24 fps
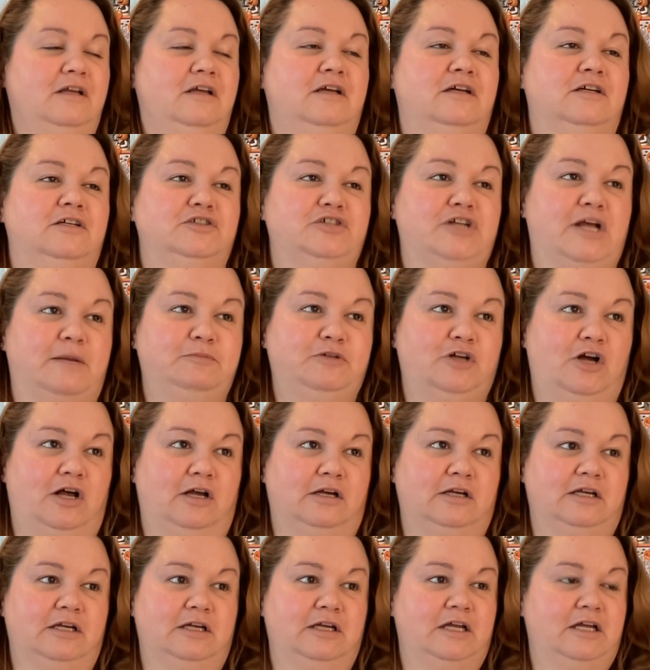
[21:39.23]
Shop
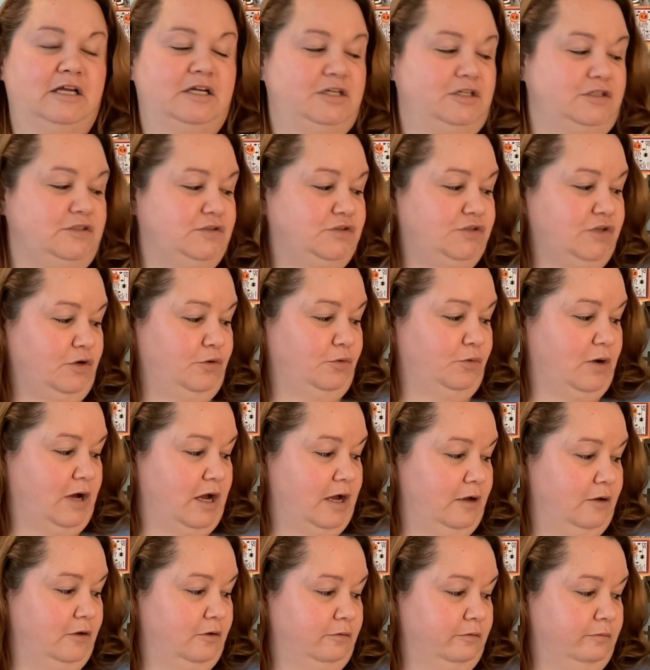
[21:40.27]
talk. So
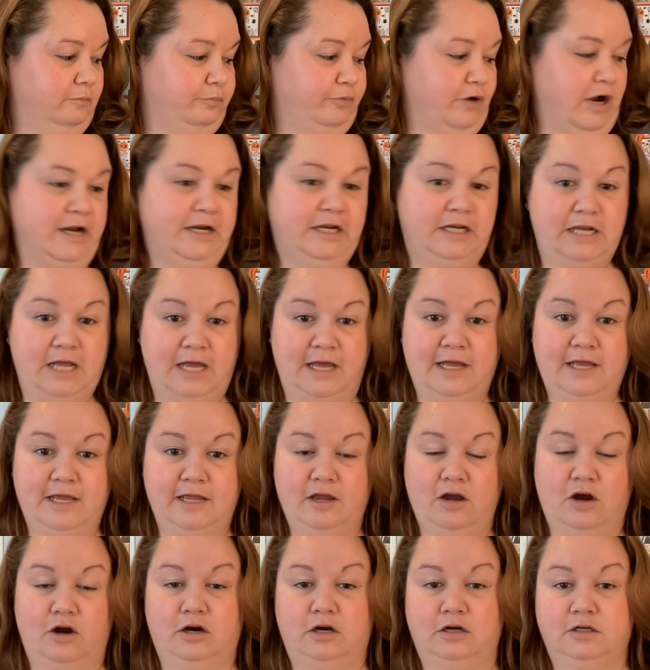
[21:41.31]
Brian and I
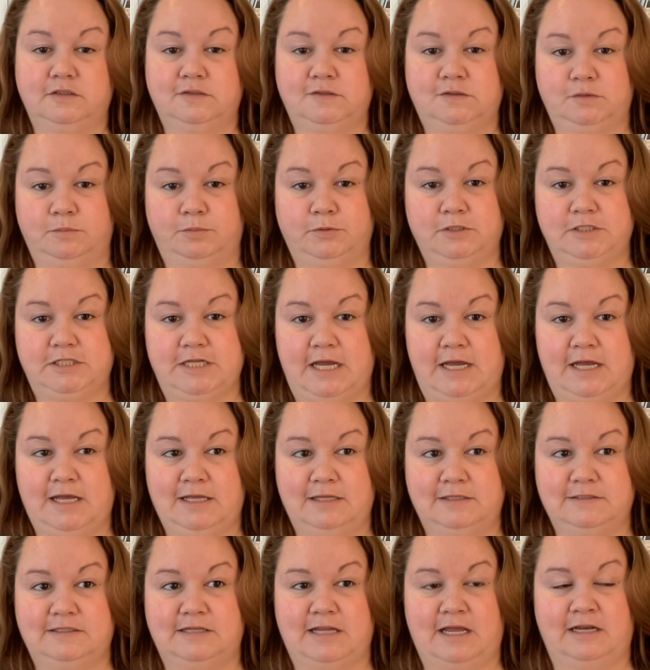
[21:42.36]
are super
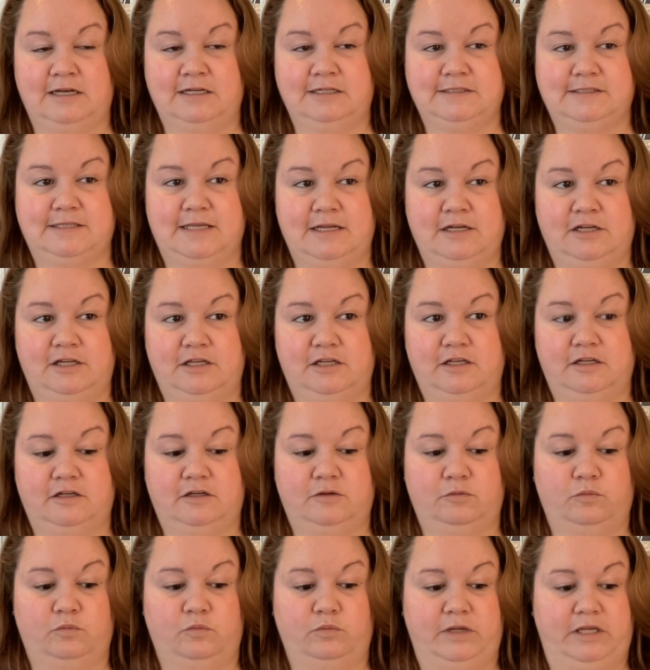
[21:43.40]
jazzed and excited.
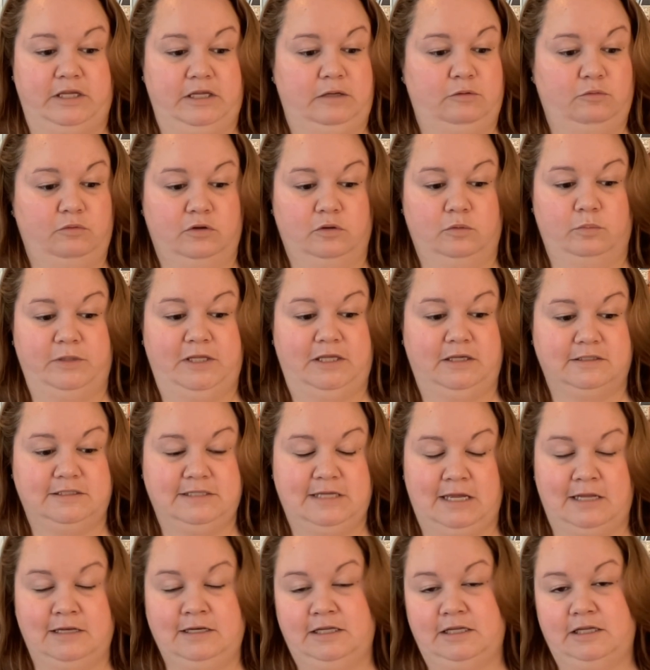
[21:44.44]
We will be
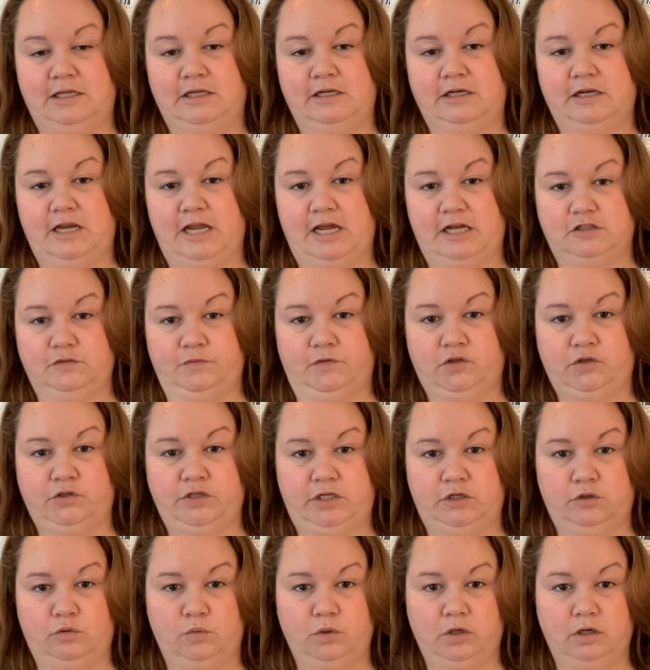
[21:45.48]
attending Nashville
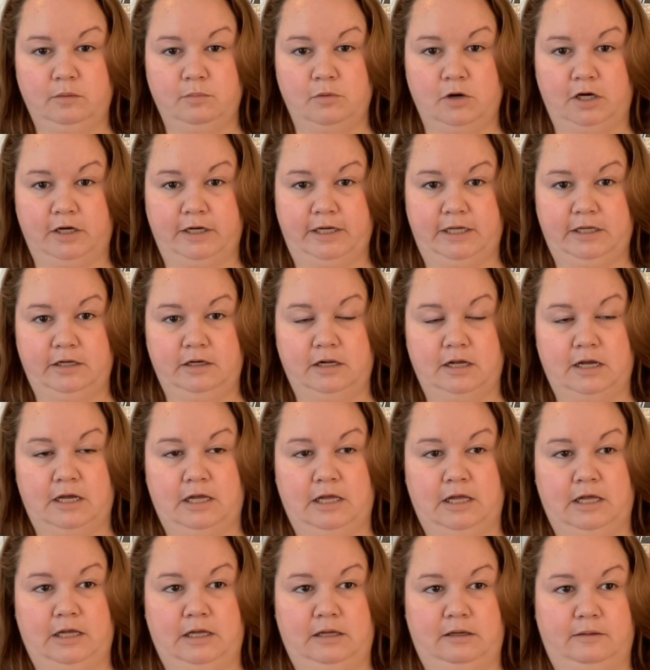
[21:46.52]
Needlework Market.
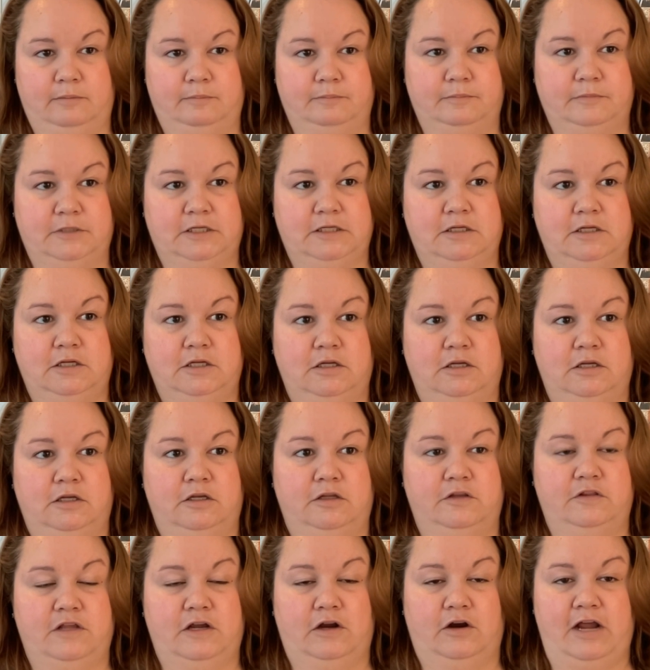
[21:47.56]

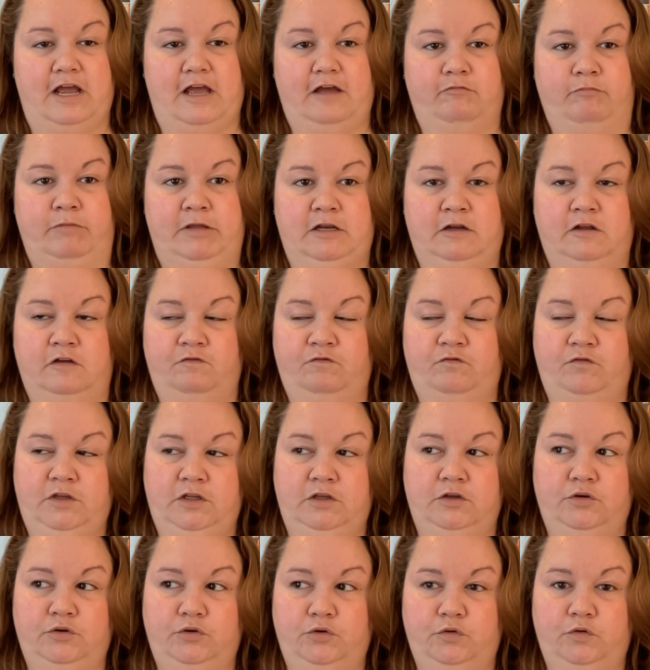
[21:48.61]
There have been a
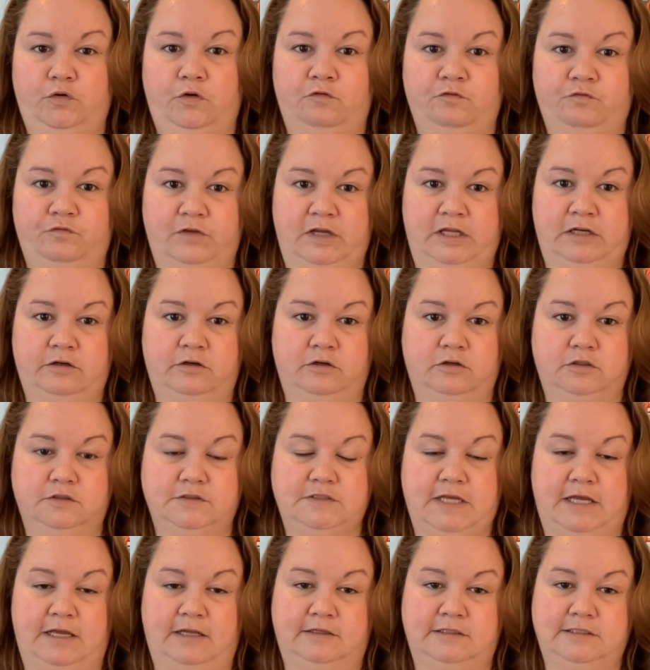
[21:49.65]
few vendors
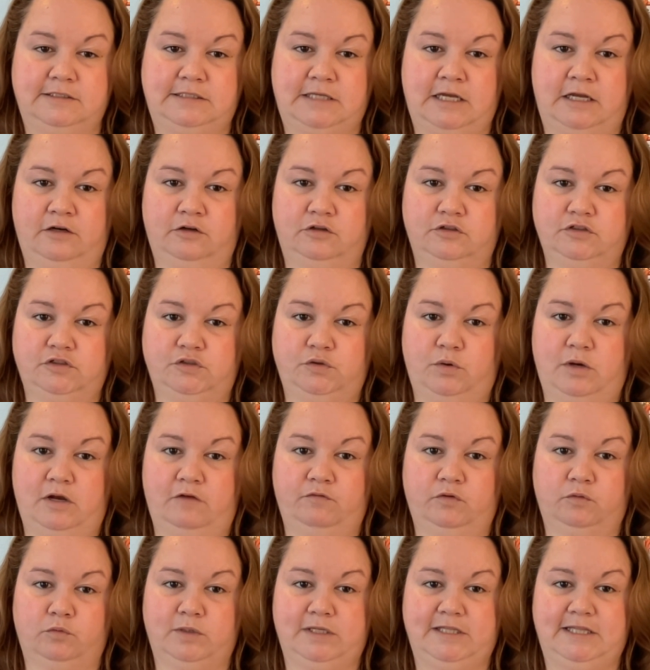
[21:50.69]
and designers who have
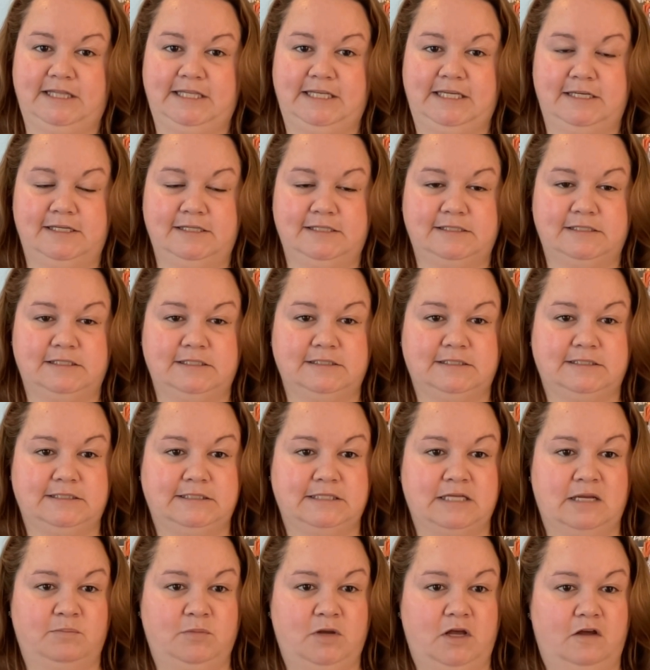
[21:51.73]
released
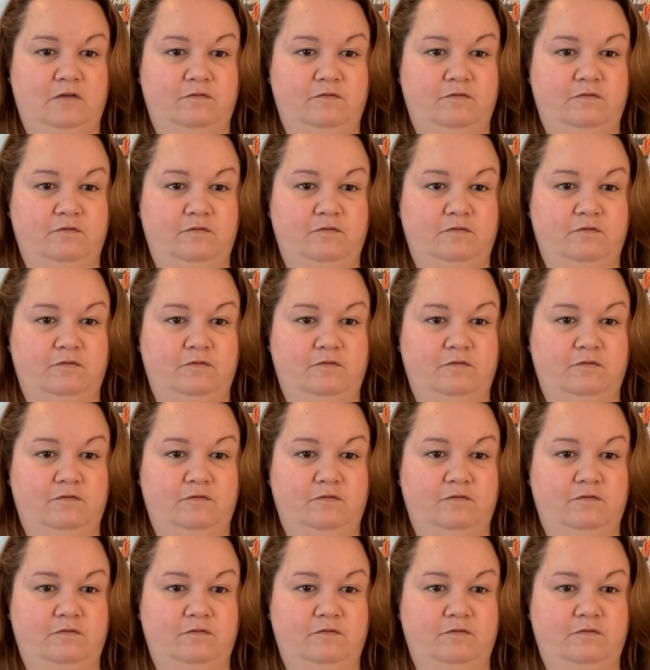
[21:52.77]
some